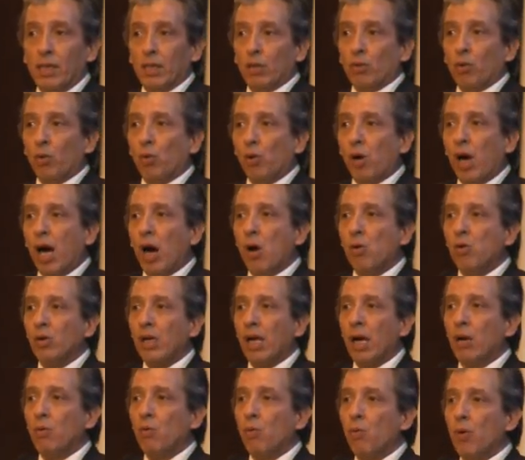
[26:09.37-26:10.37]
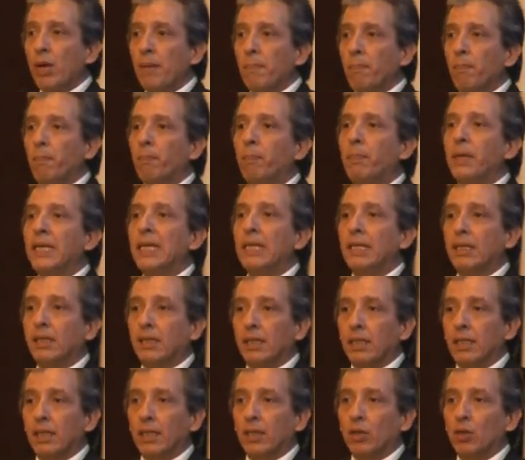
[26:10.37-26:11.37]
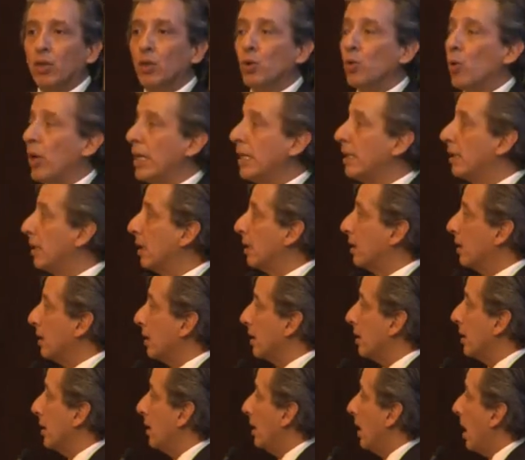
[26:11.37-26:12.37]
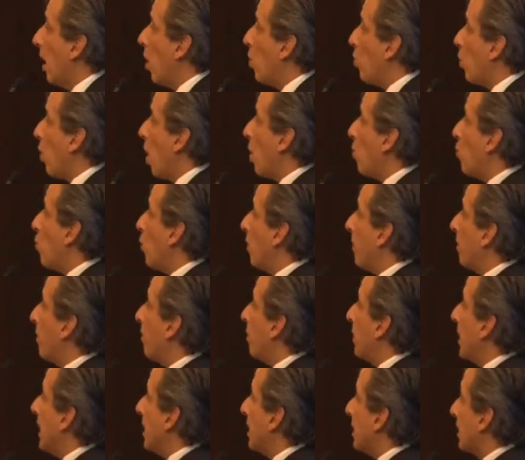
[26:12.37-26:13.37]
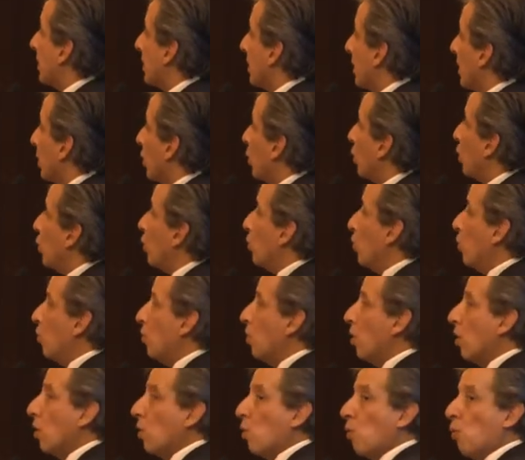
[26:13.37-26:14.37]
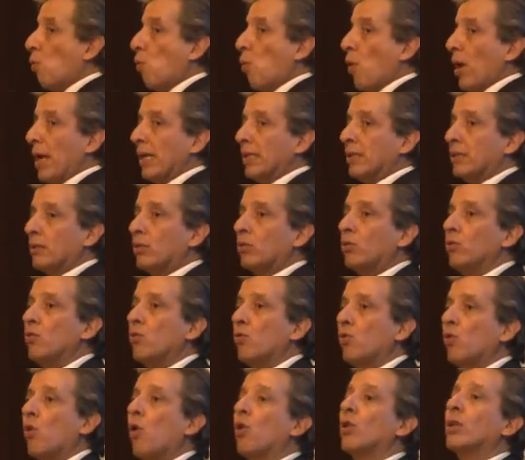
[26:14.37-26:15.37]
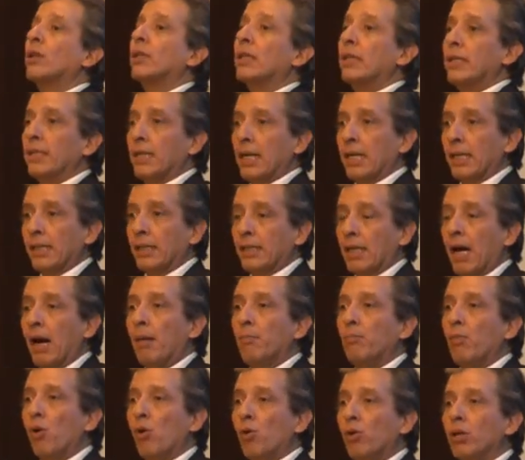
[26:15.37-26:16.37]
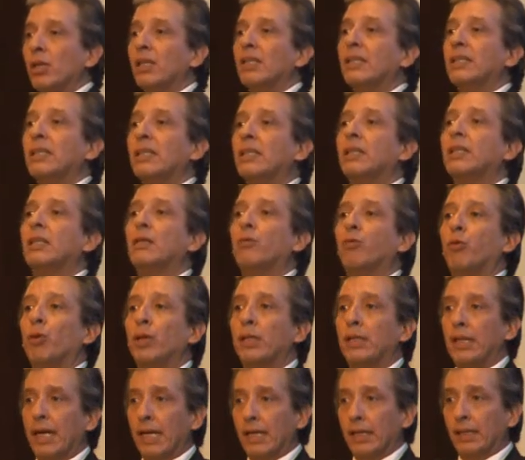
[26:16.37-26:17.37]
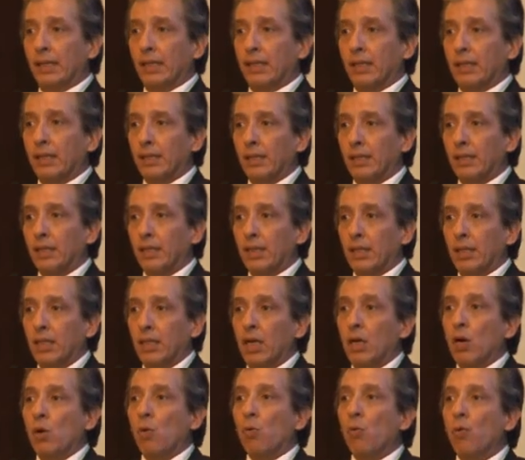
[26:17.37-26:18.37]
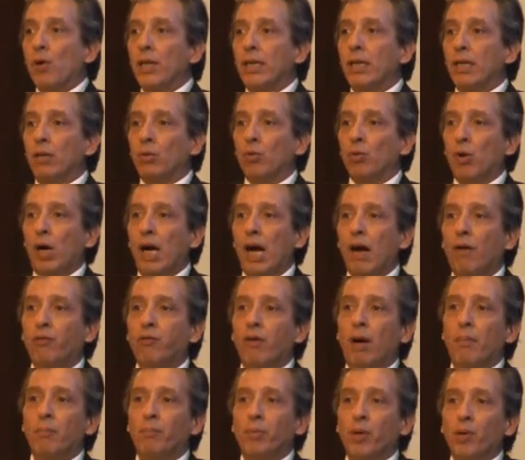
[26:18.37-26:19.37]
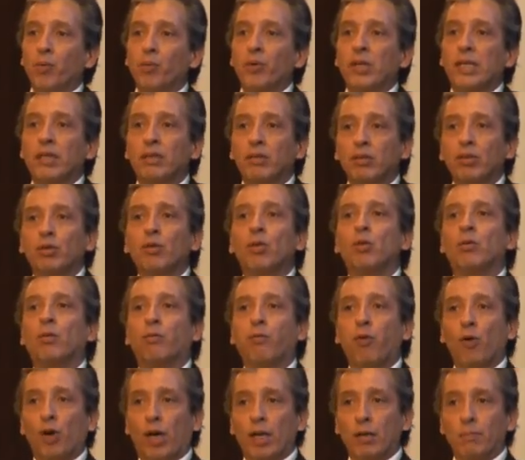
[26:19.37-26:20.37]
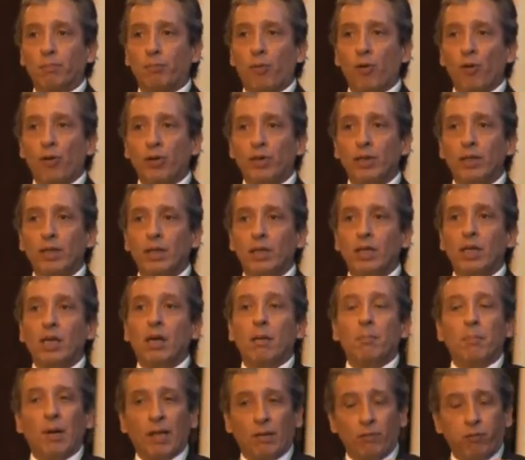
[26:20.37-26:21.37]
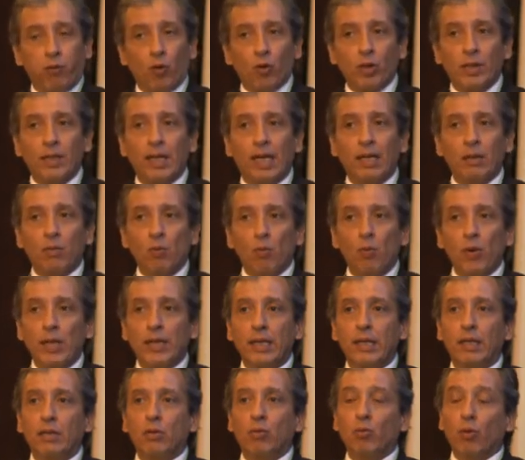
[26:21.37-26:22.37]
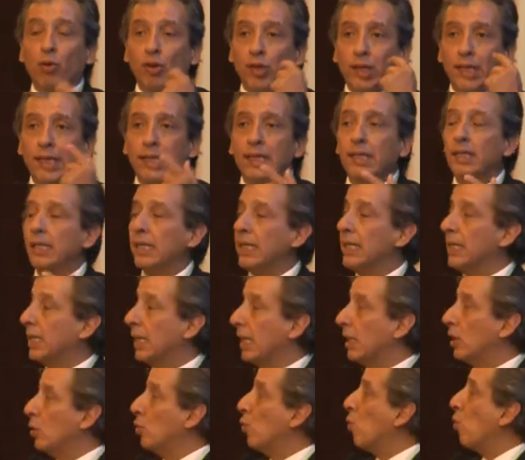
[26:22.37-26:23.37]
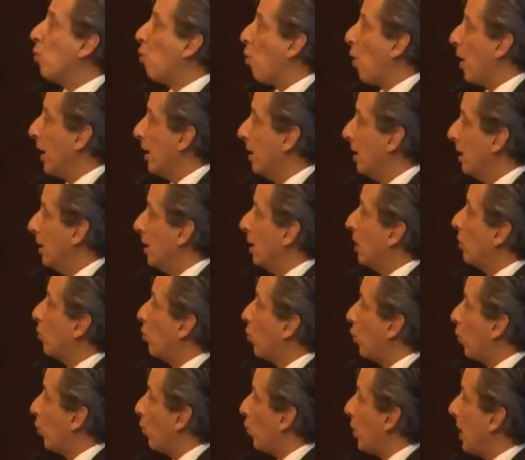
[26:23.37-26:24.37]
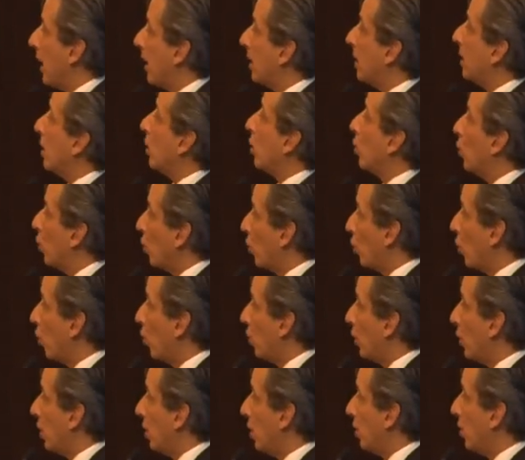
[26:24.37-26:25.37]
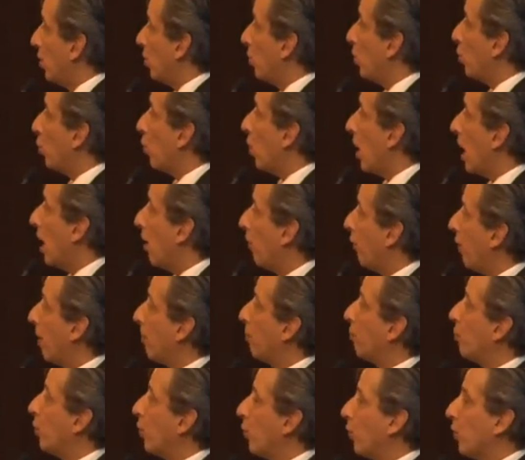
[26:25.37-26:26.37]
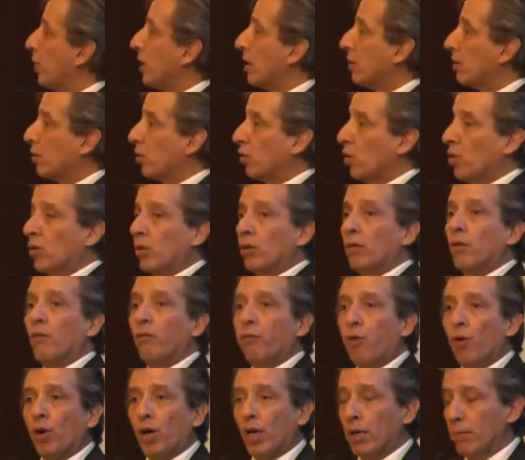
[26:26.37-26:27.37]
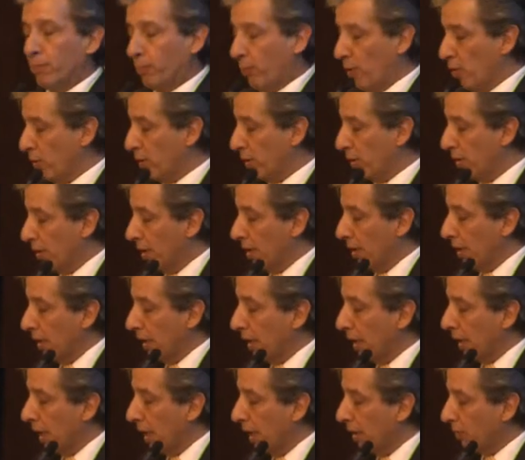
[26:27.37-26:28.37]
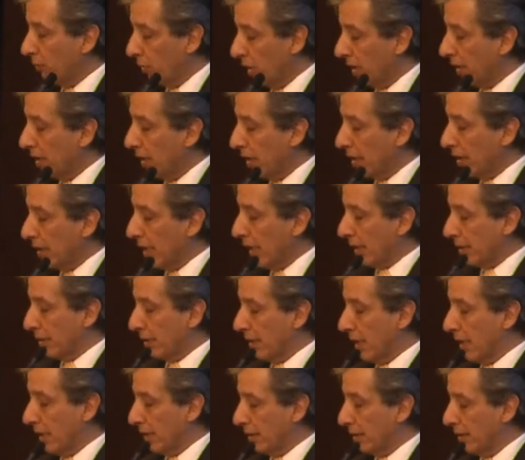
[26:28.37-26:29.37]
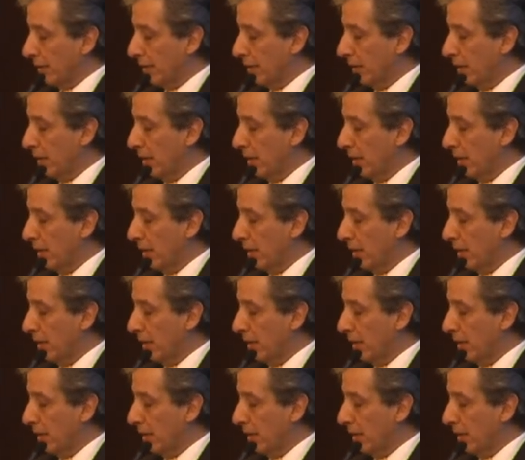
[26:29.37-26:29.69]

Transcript: So how can we build new entities? How can we build new ways to coordinate among these different entities? We need to have a very strong focal point. But for that, we need to think in a new way to create good conditions to have a very strong focal point in that sense.